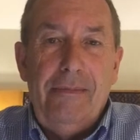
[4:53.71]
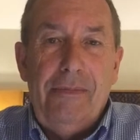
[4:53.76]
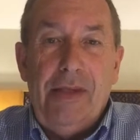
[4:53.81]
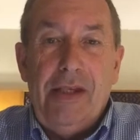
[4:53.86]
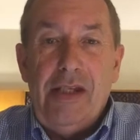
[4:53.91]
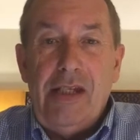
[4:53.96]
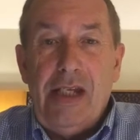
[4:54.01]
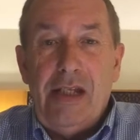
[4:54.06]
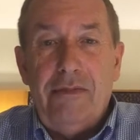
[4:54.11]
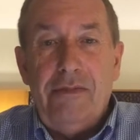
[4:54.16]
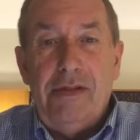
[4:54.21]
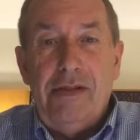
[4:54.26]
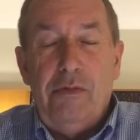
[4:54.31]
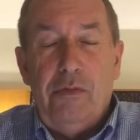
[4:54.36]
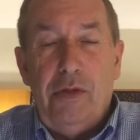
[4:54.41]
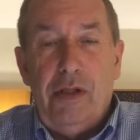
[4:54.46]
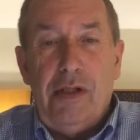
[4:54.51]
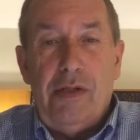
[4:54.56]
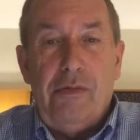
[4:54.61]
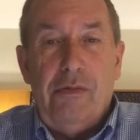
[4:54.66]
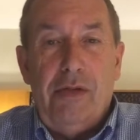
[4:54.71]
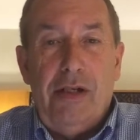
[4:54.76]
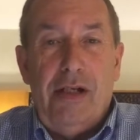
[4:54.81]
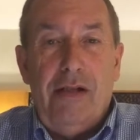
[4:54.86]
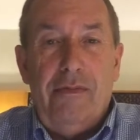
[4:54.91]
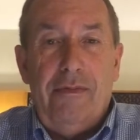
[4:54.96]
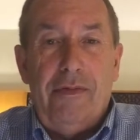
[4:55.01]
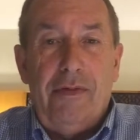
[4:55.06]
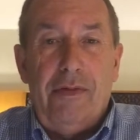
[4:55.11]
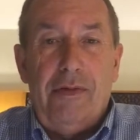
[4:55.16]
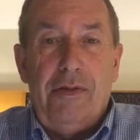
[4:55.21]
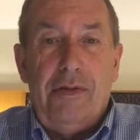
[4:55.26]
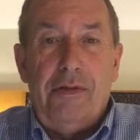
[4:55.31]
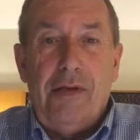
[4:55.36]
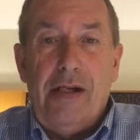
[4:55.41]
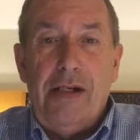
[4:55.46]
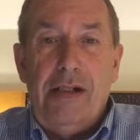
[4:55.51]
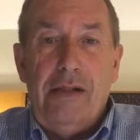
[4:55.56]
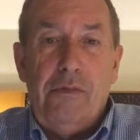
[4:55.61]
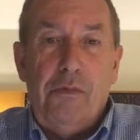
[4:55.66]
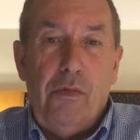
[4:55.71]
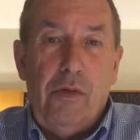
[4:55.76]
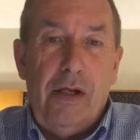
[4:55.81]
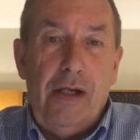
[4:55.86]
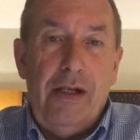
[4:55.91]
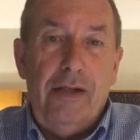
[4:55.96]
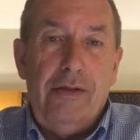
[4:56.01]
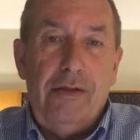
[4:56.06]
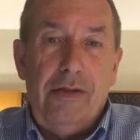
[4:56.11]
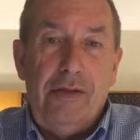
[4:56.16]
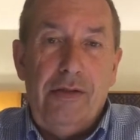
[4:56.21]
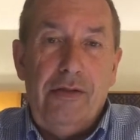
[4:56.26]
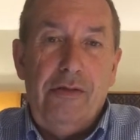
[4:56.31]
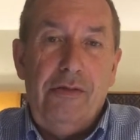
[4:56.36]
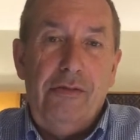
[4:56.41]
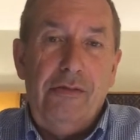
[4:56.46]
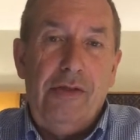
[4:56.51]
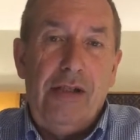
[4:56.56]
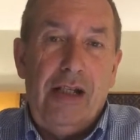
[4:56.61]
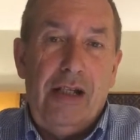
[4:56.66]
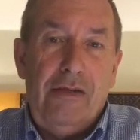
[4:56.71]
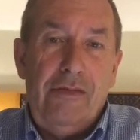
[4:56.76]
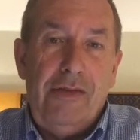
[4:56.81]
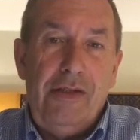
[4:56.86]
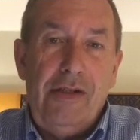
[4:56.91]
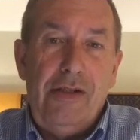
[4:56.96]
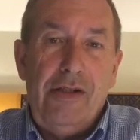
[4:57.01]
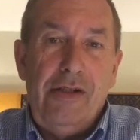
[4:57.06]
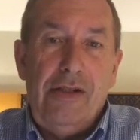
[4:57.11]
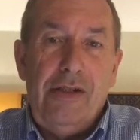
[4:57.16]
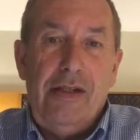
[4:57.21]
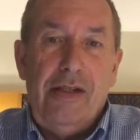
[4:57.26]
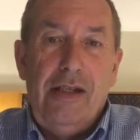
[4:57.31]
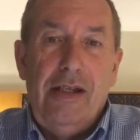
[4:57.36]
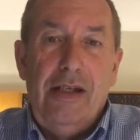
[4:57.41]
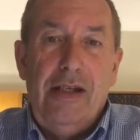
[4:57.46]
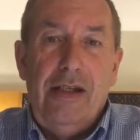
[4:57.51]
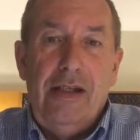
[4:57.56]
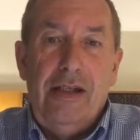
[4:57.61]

The 7 works well for running 1 or 2 televisions,